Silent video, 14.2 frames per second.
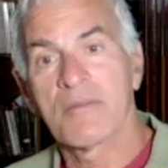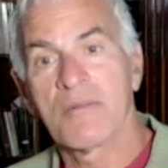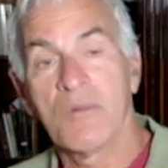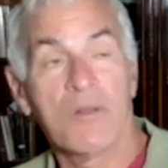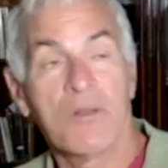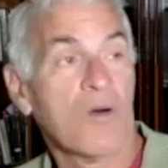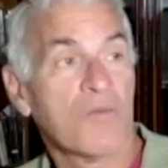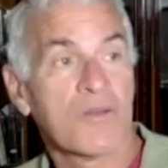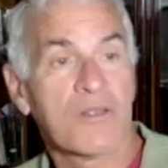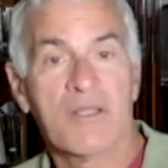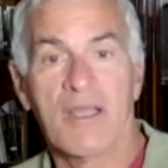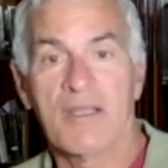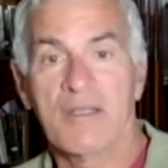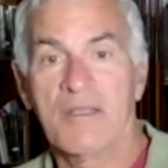Will
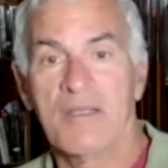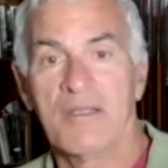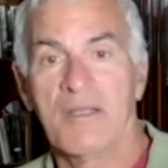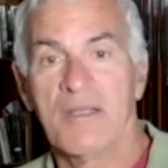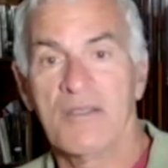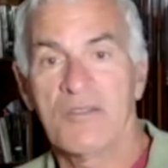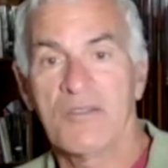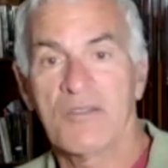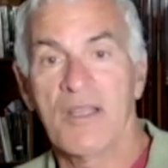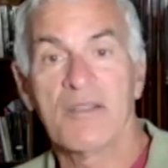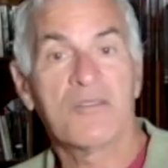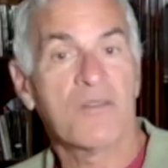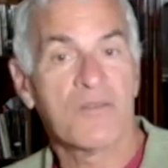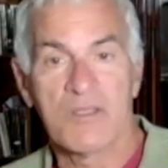overtake the United
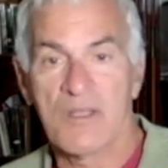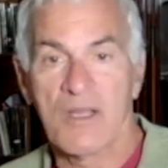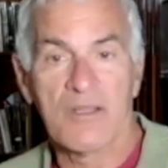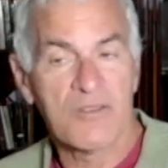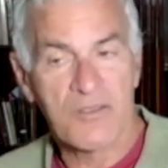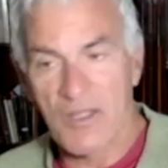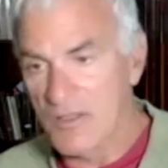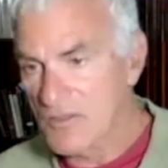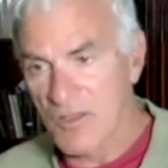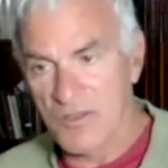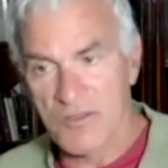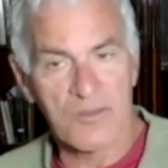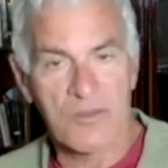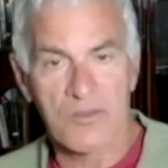States if the United States
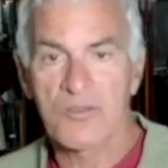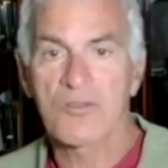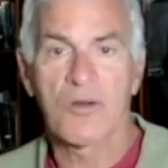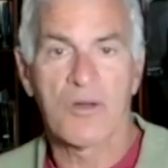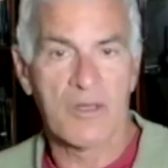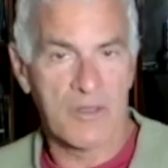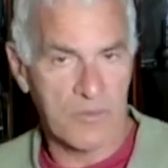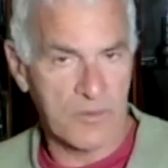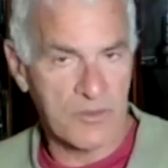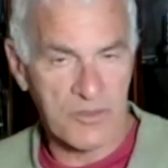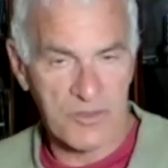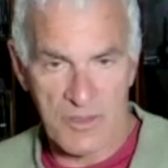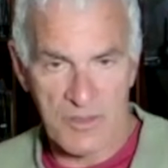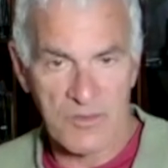doesn't destroy it,
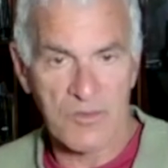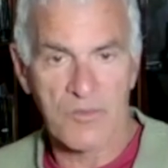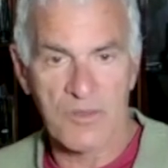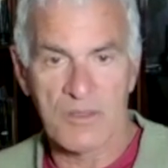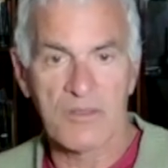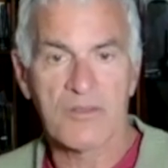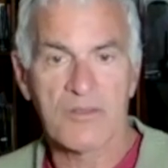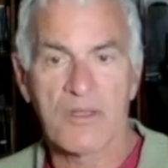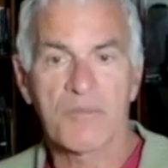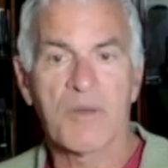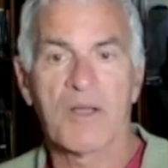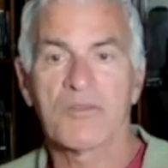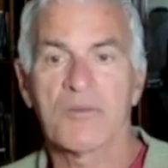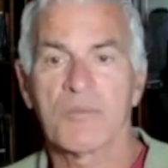which is a realistic
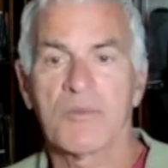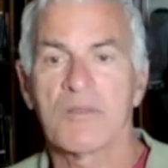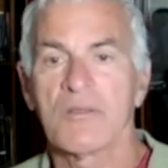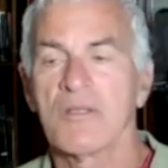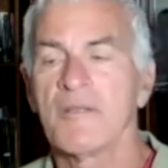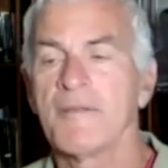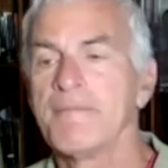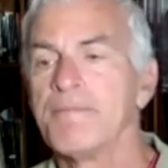possibility.